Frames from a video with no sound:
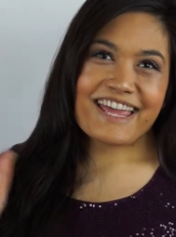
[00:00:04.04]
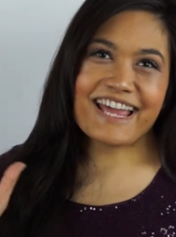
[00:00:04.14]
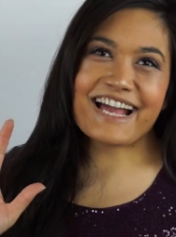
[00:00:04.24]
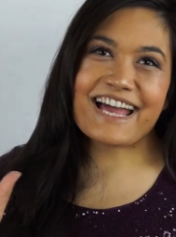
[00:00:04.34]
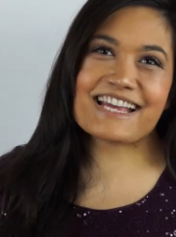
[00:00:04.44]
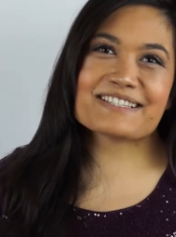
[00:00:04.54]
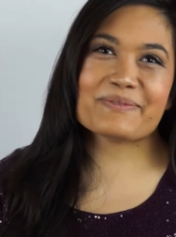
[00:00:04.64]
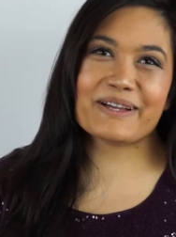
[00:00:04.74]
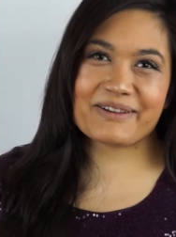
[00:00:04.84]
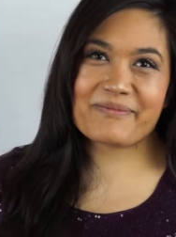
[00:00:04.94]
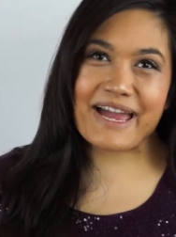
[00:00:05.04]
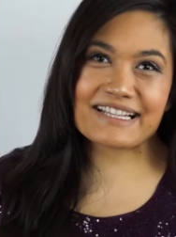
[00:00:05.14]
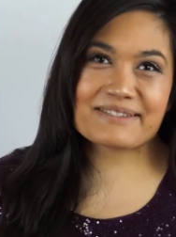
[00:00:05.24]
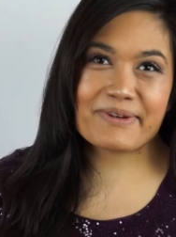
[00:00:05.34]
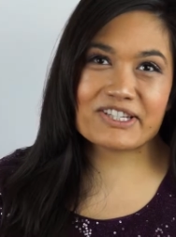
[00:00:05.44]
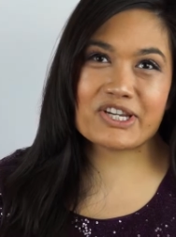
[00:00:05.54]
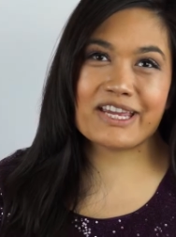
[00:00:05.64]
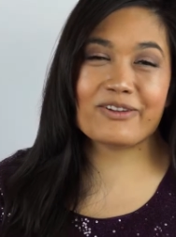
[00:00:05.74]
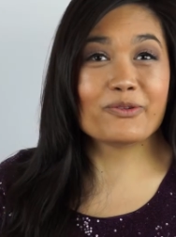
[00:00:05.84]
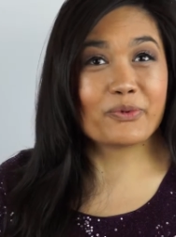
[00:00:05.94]
Hey guys, welcome back to my
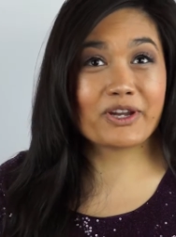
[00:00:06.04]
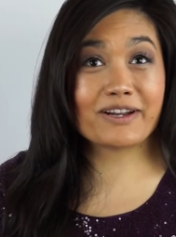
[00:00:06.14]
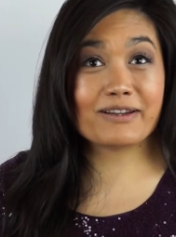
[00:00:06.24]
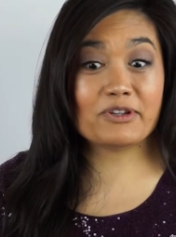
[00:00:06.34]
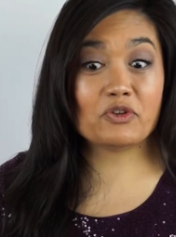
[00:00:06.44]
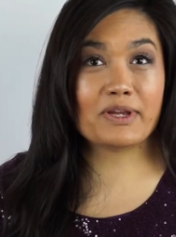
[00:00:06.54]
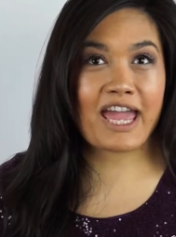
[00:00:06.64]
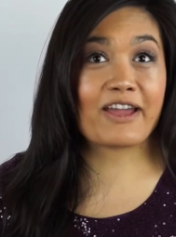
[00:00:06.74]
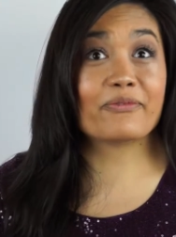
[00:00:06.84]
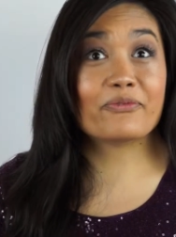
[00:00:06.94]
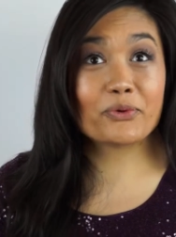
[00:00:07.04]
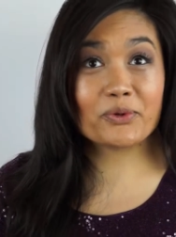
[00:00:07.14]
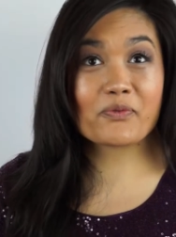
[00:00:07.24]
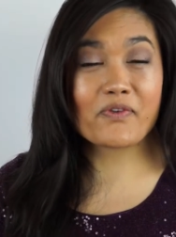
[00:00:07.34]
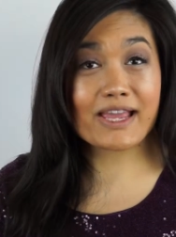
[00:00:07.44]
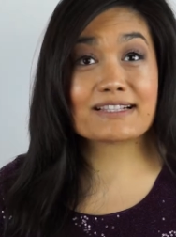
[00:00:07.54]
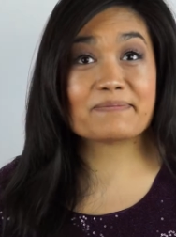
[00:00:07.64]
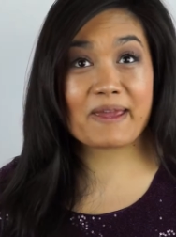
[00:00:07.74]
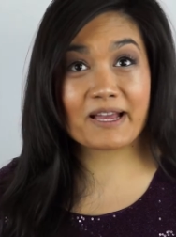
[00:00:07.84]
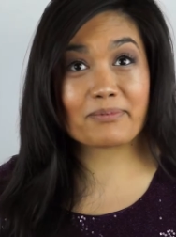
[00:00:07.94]
channel. We are going to be doing a full face
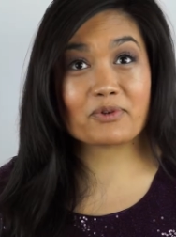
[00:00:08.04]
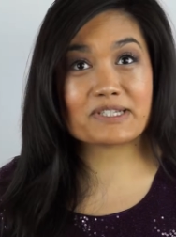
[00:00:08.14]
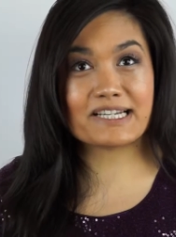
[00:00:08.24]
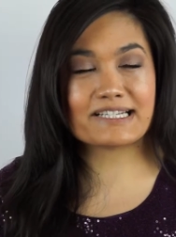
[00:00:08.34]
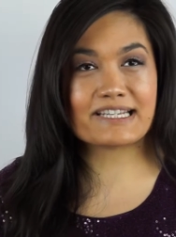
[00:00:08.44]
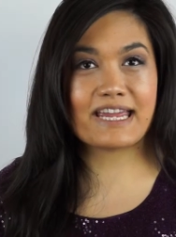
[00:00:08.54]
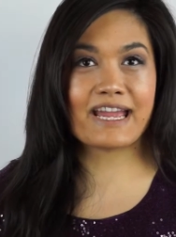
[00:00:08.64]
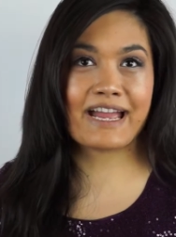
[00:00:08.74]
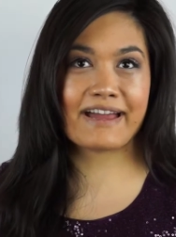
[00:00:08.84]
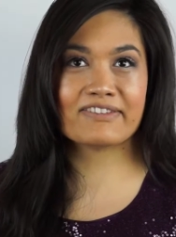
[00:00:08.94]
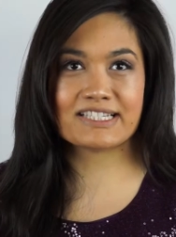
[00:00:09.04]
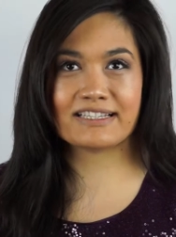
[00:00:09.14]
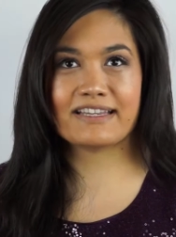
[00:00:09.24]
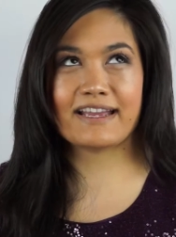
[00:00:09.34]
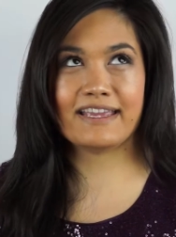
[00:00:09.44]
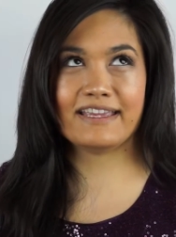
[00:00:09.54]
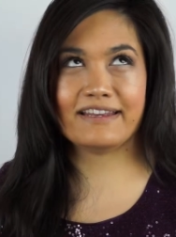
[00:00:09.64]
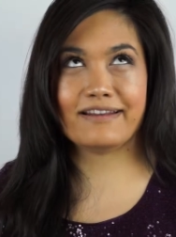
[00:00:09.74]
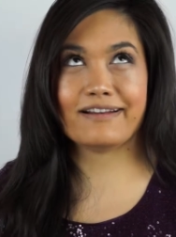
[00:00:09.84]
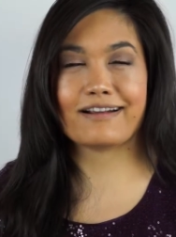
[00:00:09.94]
makeup routine today. I haven't done that
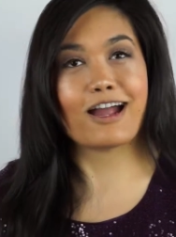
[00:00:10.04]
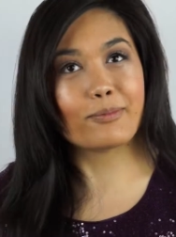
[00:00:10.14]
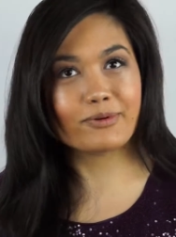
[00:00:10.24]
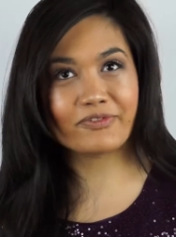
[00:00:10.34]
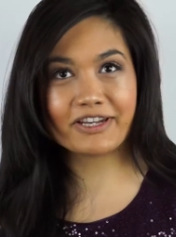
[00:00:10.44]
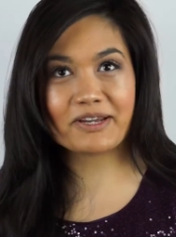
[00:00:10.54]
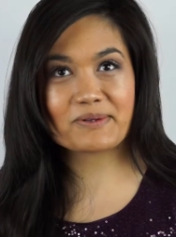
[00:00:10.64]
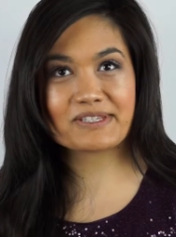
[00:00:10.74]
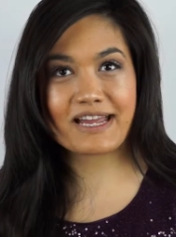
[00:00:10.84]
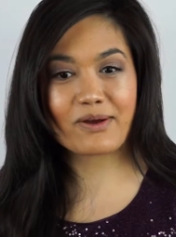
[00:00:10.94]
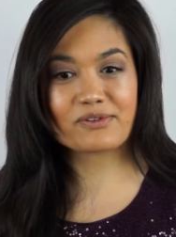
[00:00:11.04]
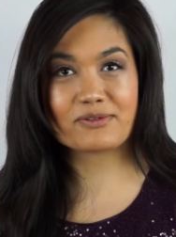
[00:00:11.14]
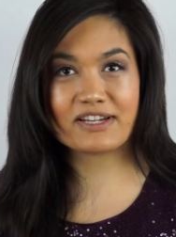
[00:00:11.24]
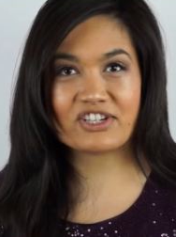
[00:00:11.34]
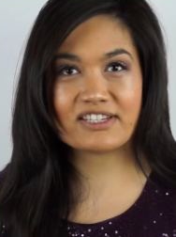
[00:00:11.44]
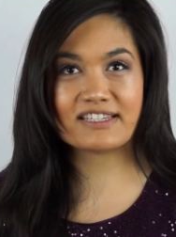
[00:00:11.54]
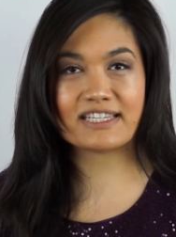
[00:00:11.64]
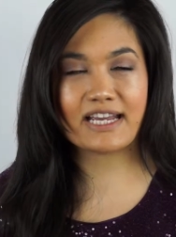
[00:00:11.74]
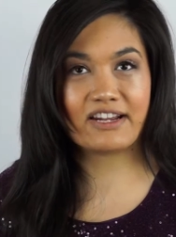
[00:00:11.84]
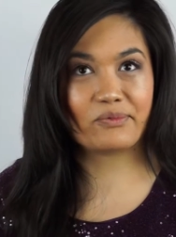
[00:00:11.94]
in a couple videos now, so I just
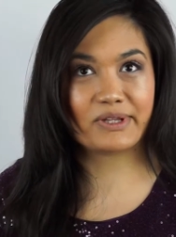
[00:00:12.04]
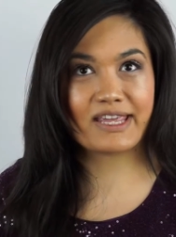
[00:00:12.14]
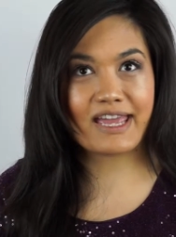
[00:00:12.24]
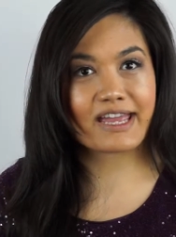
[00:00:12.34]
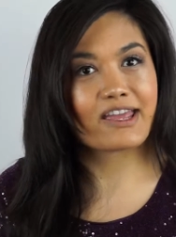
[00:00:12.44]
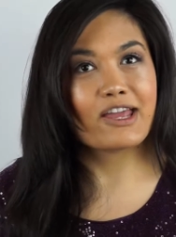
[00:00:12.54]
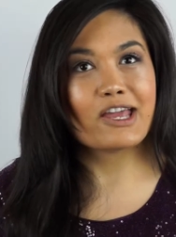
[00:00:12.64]
decided what the heck,